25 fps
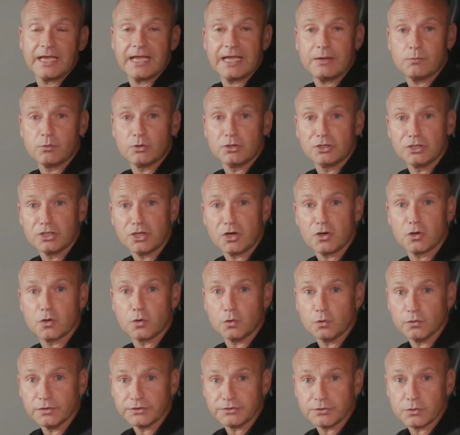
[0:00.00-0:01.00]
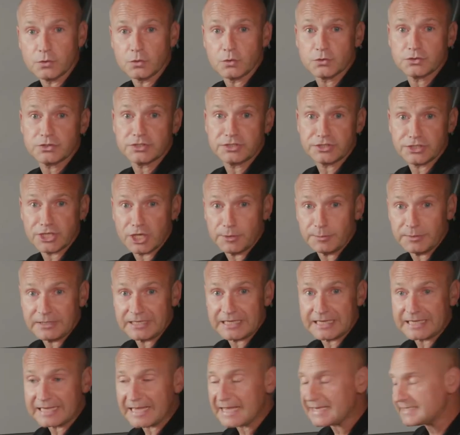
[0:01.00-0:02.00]
it will lock all the doors, nobody
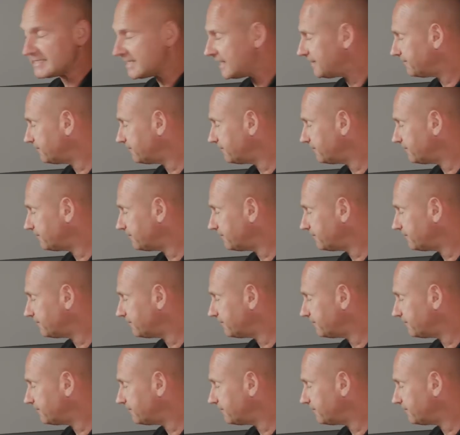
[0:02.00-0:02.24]
can get in,